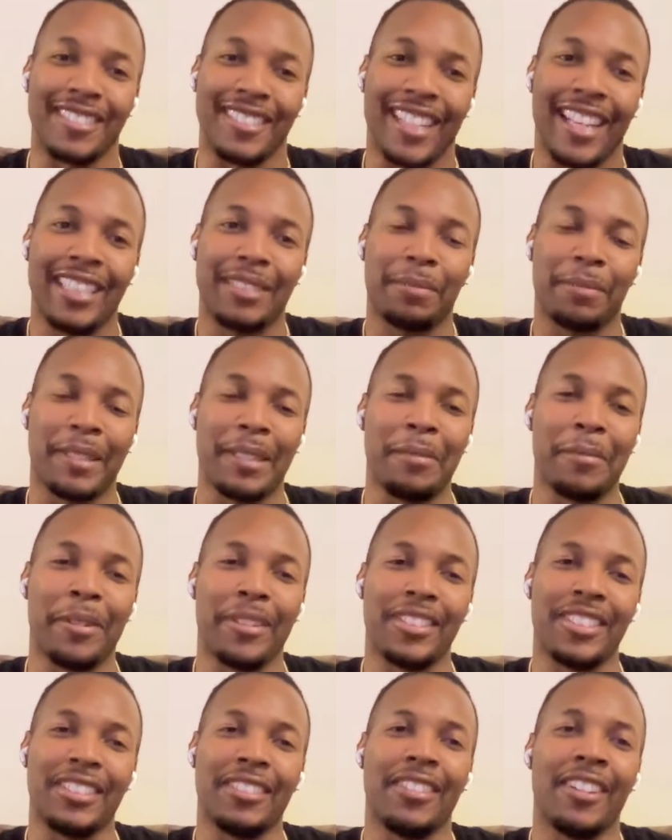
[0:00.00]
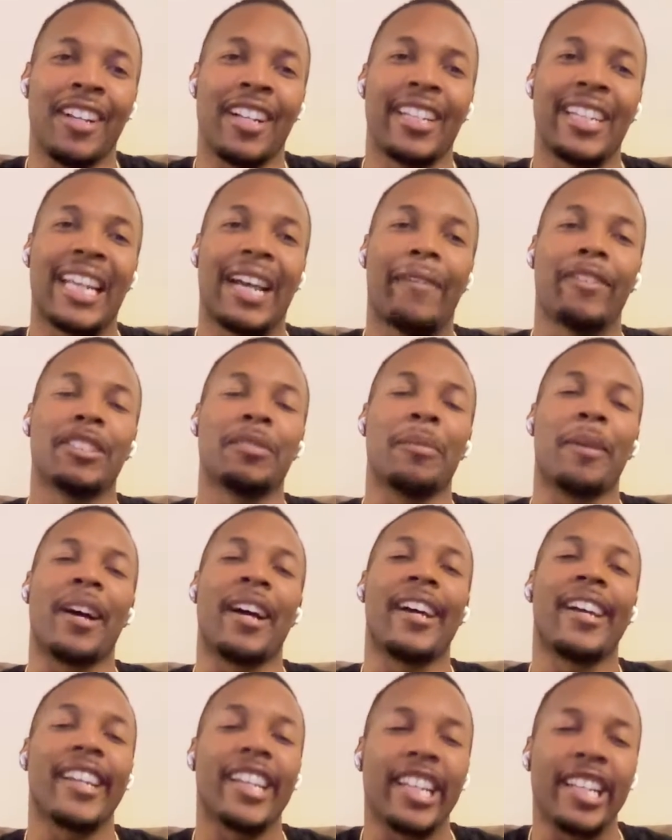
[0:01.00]
that's pretty much, that was
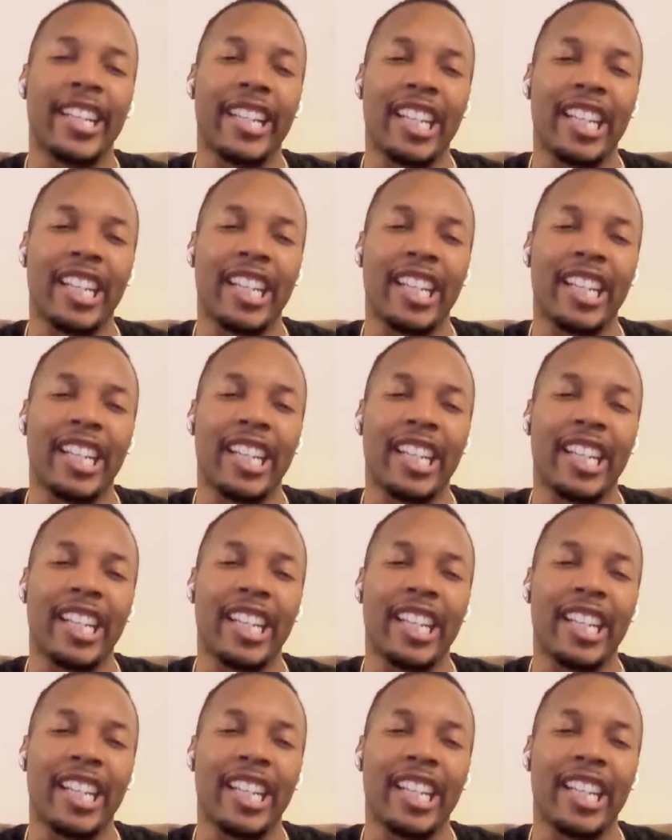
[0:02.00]
my